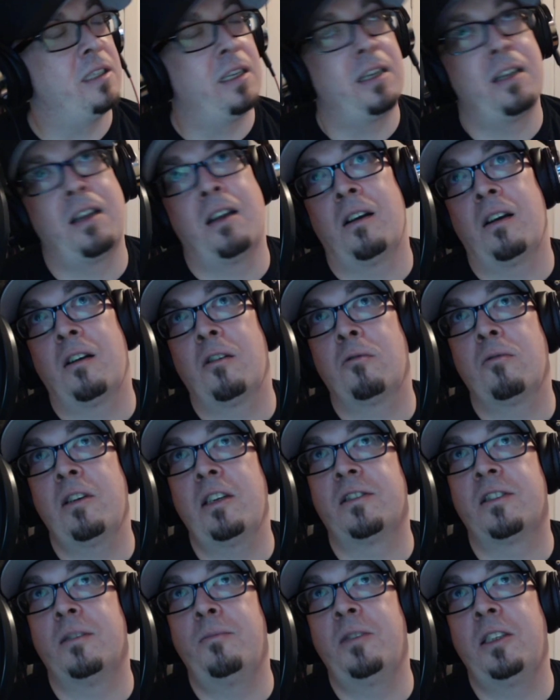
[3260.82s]
All
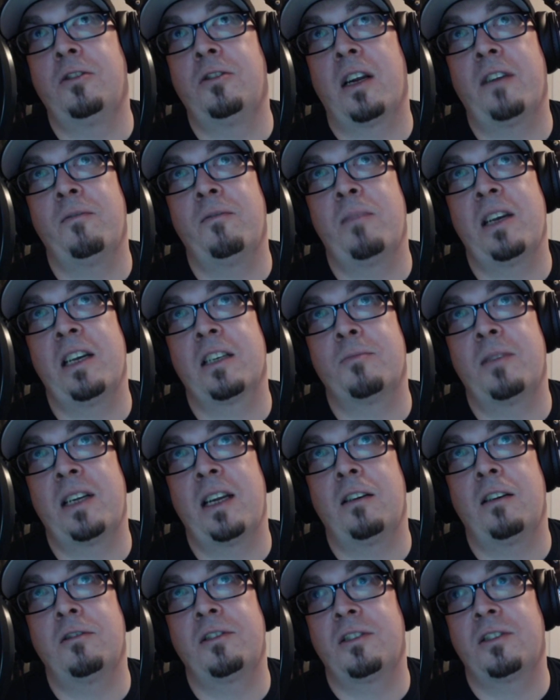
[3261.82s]
right, somebody driving past my
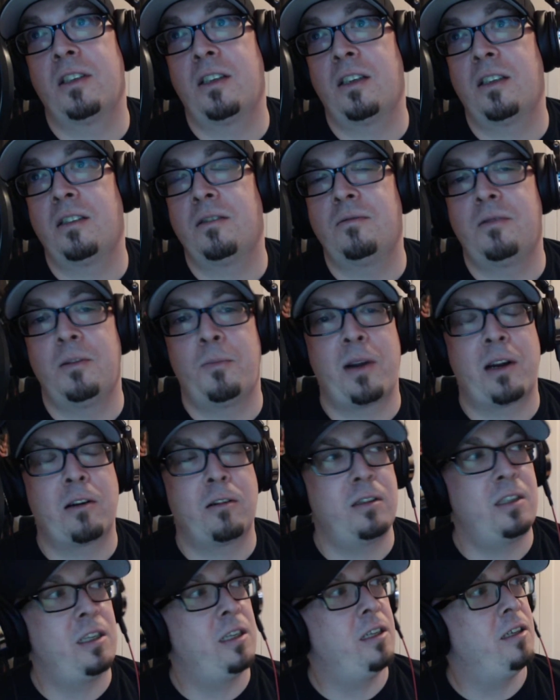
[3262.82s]
house,
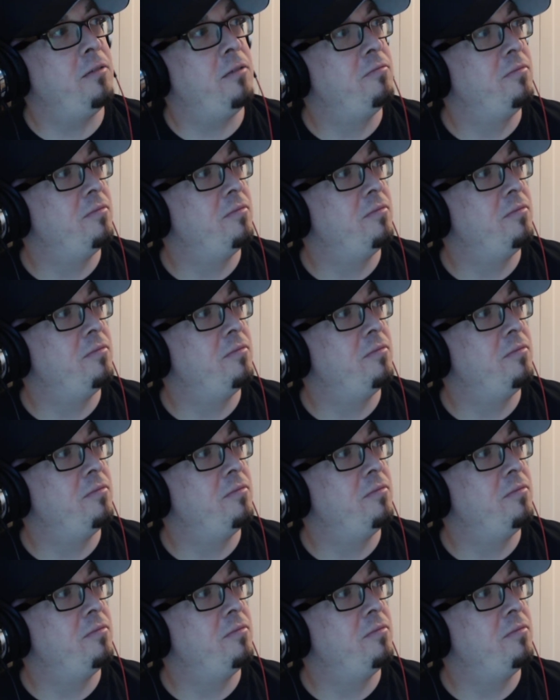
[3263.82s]
apparently,